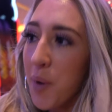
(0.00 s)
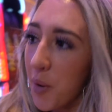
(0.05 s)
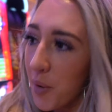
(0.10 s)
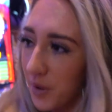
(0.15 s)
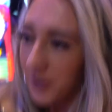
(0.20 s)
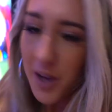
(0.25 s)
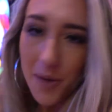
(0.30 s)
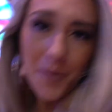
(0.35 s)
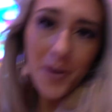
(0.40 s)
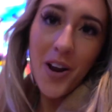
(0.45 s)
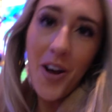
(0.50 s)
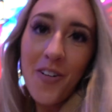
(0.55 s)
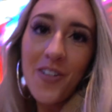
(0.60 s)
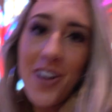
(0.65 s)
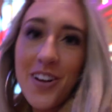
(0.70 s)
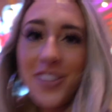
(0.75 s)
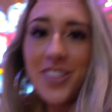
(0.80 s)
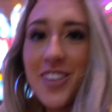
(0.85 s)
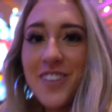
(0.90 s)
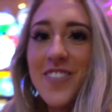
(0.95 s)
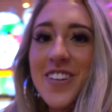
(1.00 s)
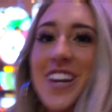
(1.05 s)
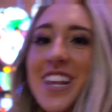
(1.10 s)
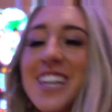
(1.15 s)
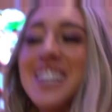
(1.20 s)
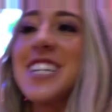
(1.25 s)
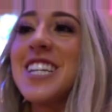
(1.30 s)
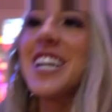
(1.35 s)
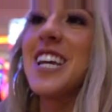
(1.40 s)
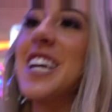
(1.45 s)
We're coming over to the
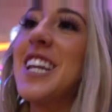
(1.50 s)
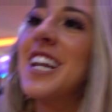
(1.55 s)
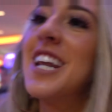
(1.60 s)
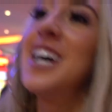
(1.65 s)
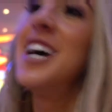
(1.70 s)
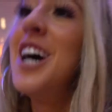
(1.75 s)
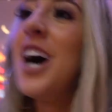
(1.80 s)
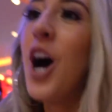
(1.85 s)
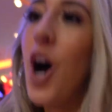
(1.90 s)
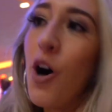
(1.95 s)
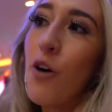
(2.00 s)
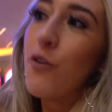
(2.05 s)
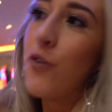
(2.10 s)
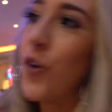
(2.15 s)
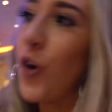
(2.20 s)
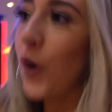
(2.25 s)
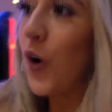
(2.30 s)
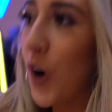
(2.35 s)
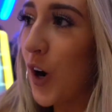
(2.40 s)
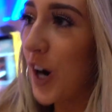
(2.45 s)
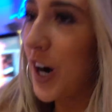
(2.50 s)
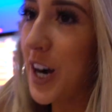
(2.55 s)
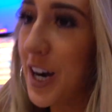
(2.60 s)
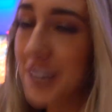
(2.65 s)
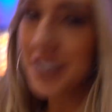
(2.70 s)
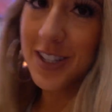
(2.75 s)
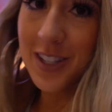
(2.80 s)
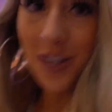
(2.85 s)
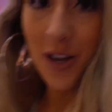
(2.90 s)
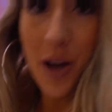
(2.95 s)
Venetian for
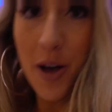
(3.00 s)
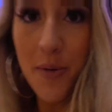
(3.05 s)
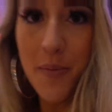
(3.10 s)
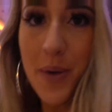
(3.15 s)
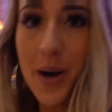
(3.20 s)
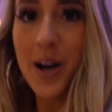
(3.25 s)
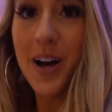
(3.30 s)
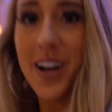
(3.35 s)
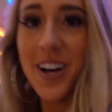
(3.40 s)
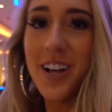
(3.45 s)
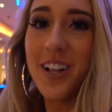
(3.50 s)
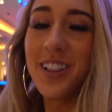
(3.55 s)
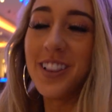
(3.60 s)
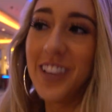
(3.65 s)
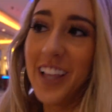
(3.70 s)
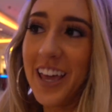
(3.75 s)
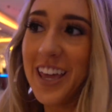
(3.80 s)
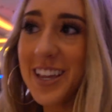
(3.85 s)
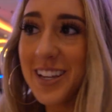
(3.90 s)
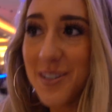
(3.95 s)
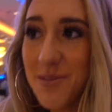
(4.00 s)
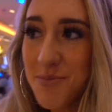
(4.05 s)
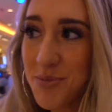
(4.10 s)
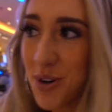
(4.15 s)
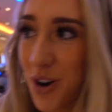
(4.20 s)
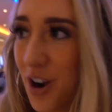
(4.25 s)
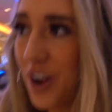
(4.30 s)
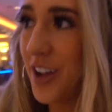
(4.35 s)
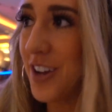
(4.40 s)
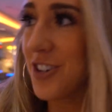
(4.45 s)
some late
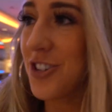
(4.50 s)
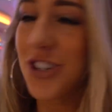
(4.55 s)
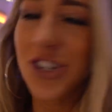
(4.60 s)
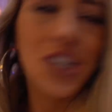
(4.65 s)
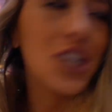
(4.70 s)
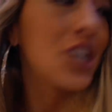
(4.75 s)
brunch.